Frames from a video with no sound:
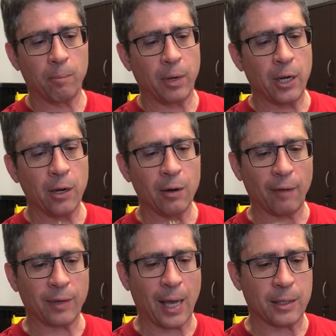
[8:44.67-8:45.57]
But here
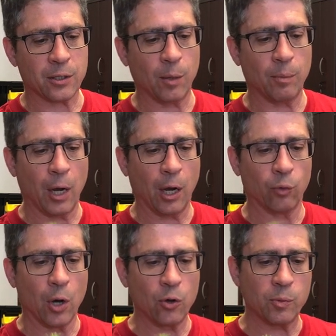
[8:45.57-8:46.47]
I've got some
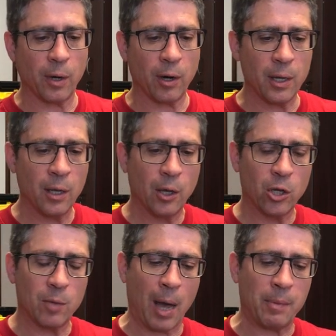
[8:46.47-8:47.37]
uh, rosemary.
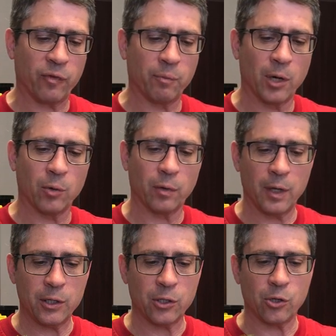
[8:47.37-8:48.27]
You might be familiar with
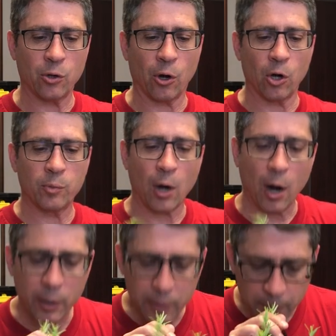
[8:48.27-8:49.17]
this in your herb
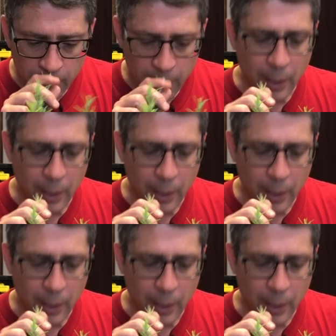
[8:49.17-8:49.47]
garden.